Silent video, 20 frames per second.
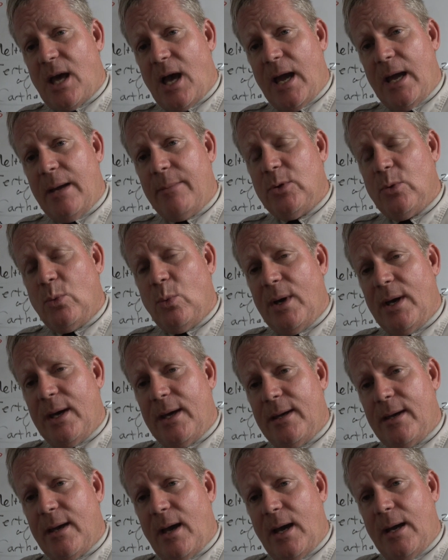I am the
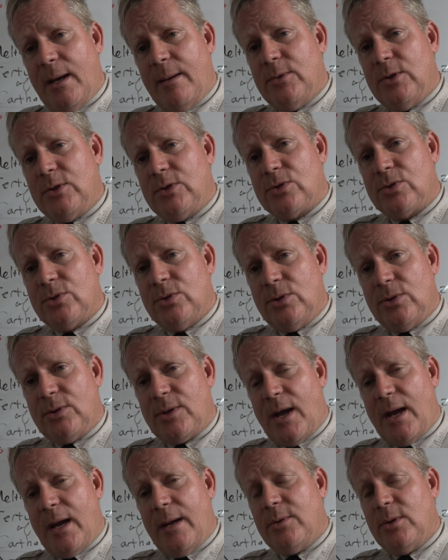way, I am the truth,
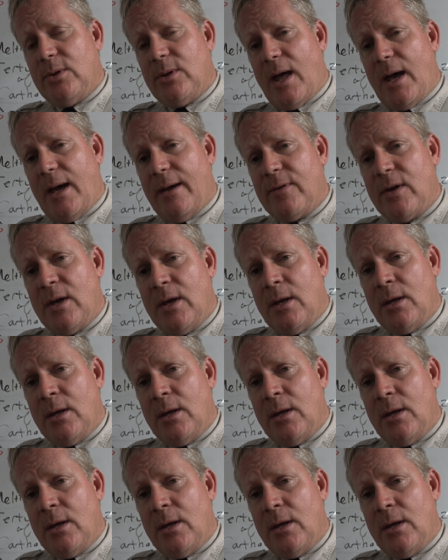I am the life.